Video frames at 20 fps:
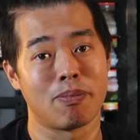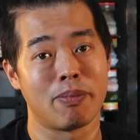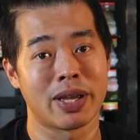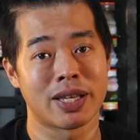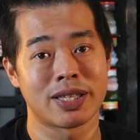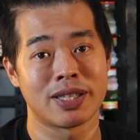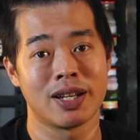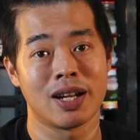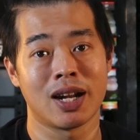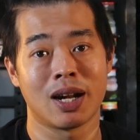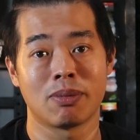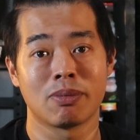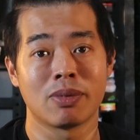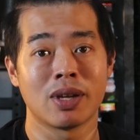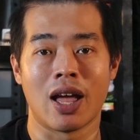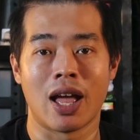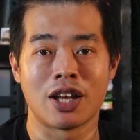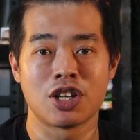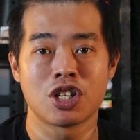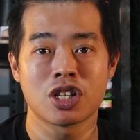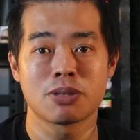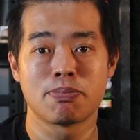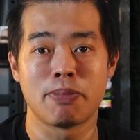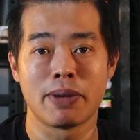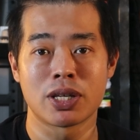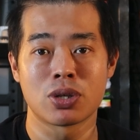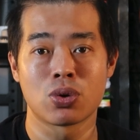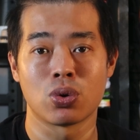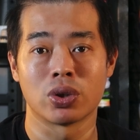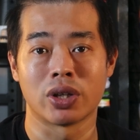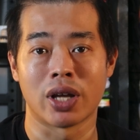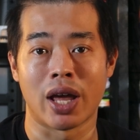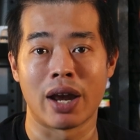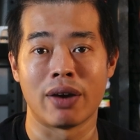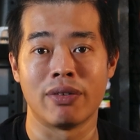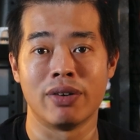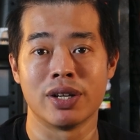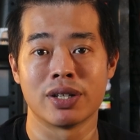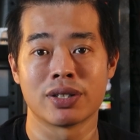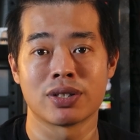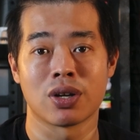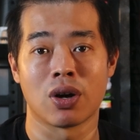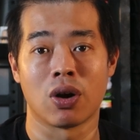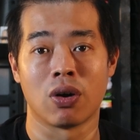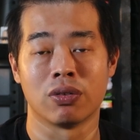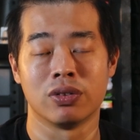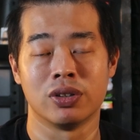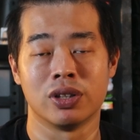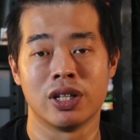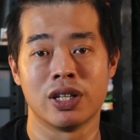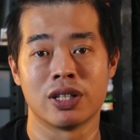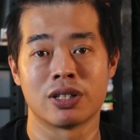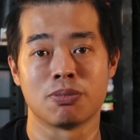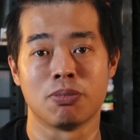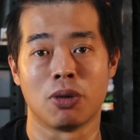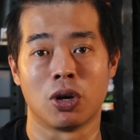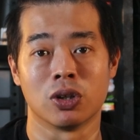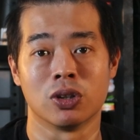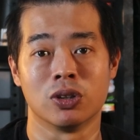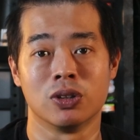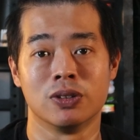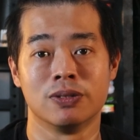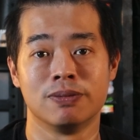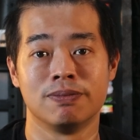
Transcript: mix it up and just base coat the areas on this model.